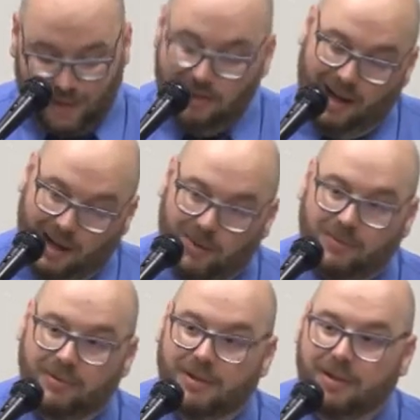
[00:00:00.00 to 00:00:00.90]

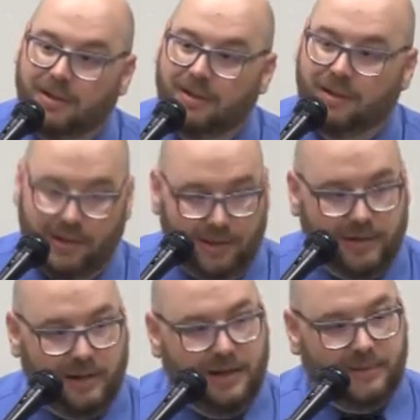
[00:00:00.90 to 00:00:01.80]
Now,
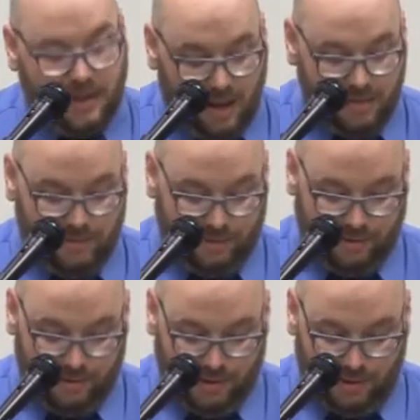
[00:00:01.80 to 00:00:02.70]
here at the end,
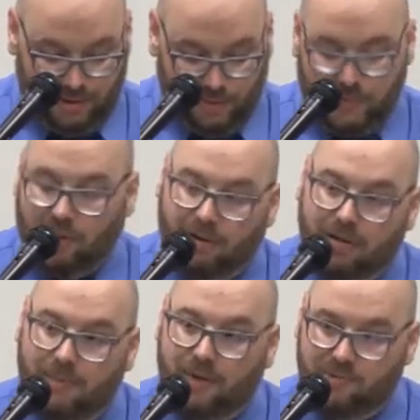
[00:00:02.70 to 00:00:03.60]
we
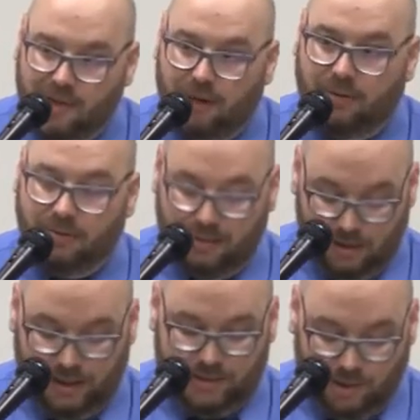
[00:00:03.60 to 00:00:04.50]
talk about doubt
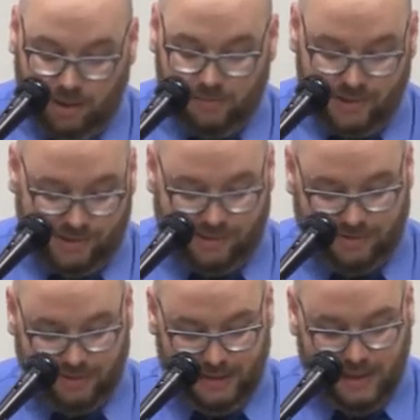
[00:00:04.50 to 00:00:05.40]
like
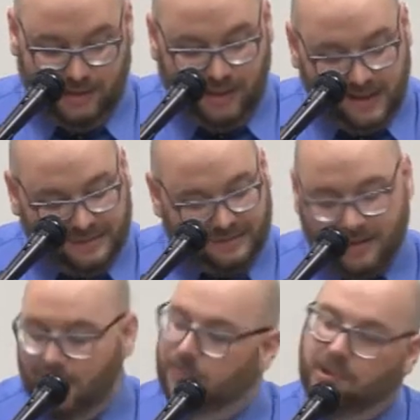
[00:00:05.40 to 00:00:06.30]
Thomas,
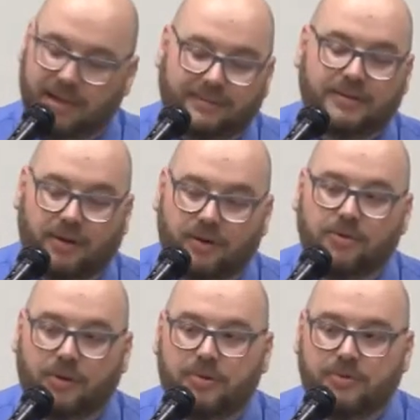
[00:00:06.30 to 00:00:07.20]
Yes, blessed are
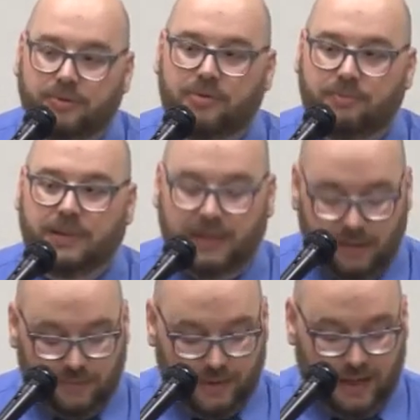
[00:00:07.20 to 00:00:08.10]
those who
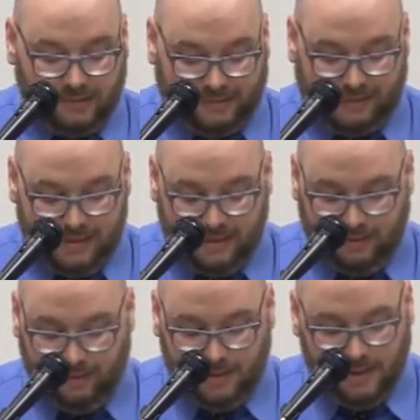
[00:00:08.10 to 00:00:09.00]
believe without
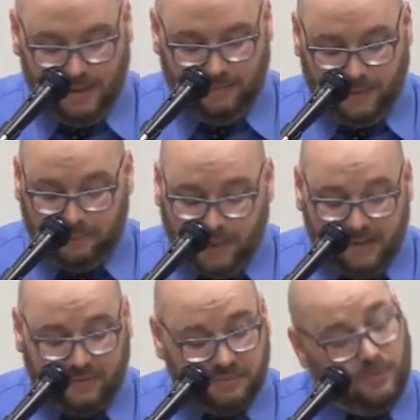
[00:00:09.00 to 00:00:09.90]
seeing, but
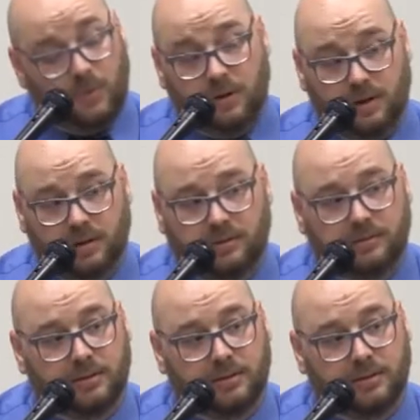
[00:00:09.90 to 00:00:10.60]
blessed more